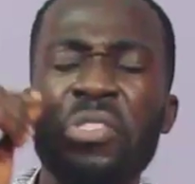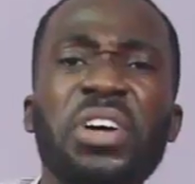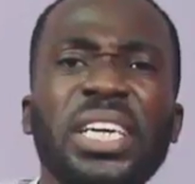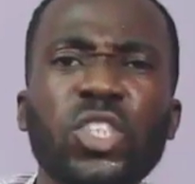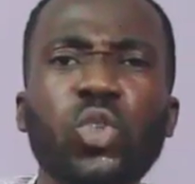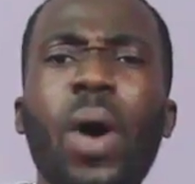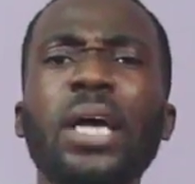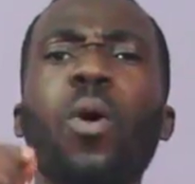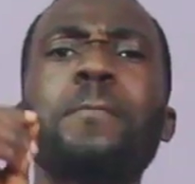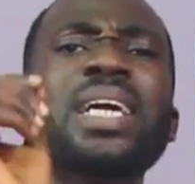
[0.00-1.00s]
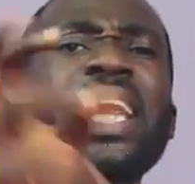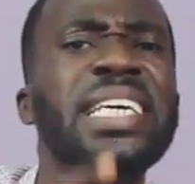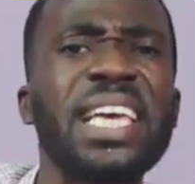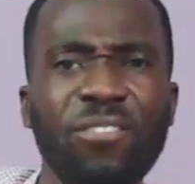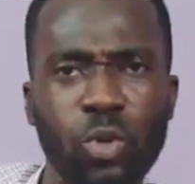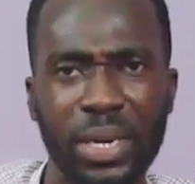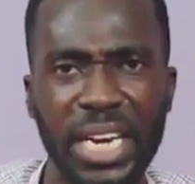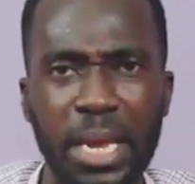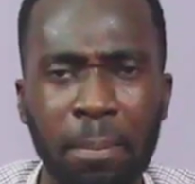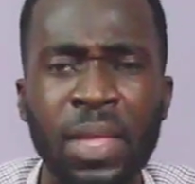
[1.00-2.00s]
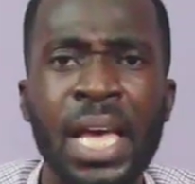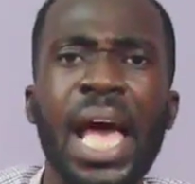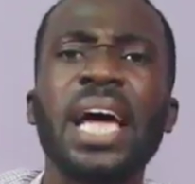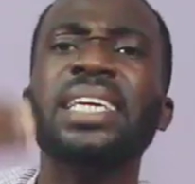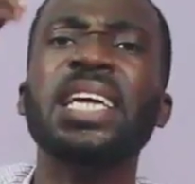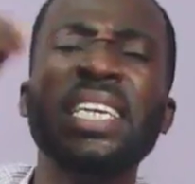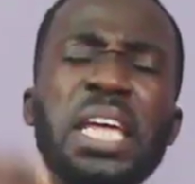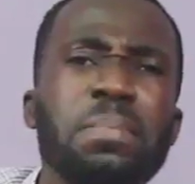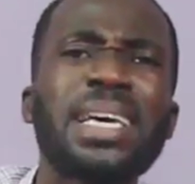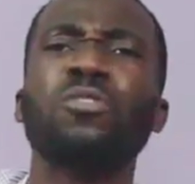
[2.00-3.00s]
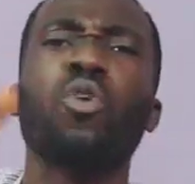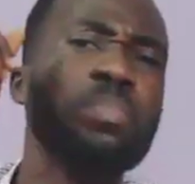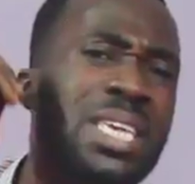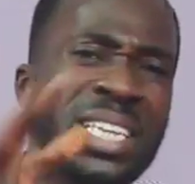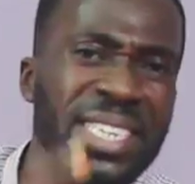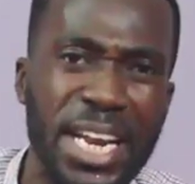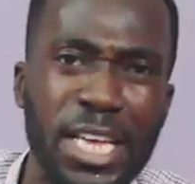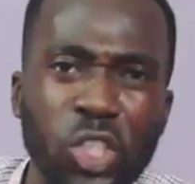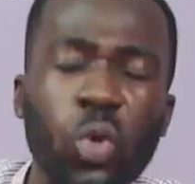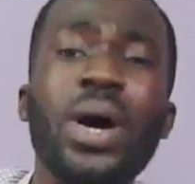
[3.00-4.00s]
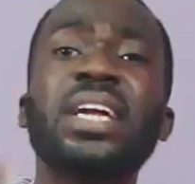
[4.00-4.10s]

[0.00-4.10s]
That is why your mother gave you a name, and the name cannot be erased.